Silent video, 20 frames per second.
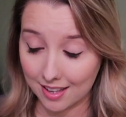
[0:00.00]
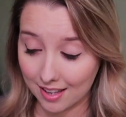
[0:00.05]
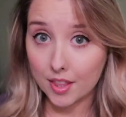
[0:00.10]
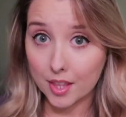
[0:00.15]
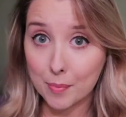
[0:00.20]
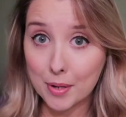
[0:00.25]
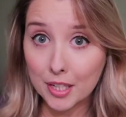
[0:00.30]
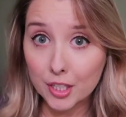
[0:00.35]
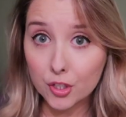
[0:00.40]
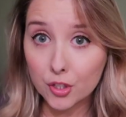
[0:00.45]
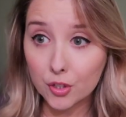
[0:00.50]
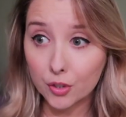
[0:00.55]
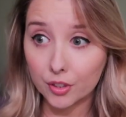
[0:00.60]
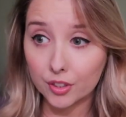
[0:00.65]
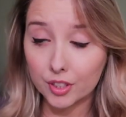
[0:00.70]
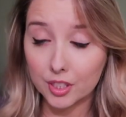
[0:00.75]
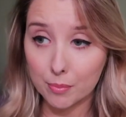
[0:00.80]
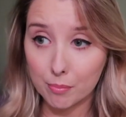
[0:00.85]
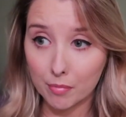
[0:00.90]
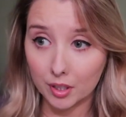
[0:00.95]
They made sure
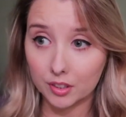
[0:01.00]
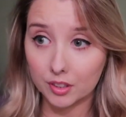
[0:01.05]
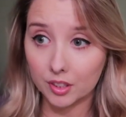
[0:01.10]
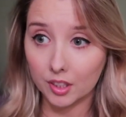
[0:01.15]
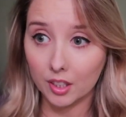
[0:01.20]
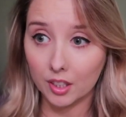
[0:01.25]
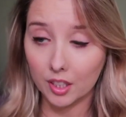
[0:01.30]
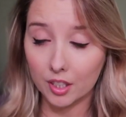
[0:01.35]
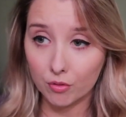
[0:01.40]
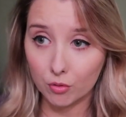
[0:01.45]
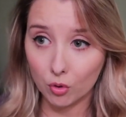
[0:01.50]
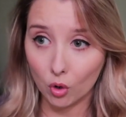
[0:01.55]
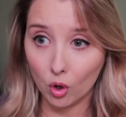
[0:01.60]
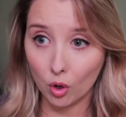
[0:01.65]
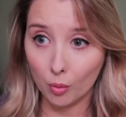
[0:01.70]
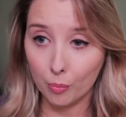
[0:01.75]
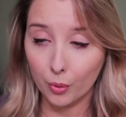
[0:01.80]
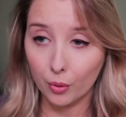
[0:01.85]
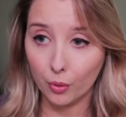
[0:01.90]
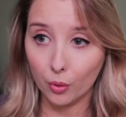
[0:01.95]
to murder and
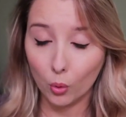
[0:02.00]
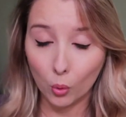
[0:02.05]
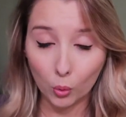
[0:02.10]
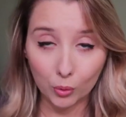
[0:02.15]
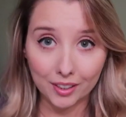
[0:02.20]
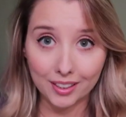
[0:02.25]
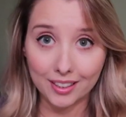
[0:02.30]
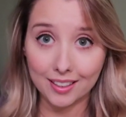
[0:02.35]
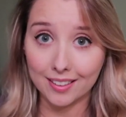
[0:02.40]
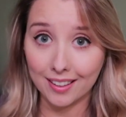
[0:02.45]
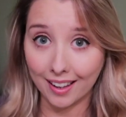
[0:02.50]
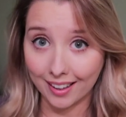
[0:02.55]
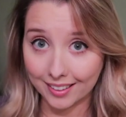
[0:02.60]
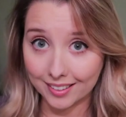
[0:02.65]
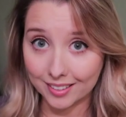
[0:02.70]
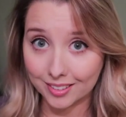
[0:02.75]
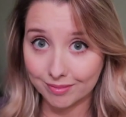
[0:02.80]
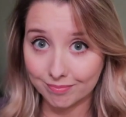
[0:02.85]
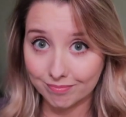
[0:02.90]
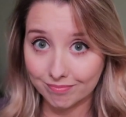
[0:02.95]
rob only at
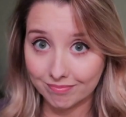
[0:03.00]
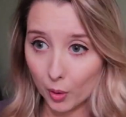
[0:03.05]
night.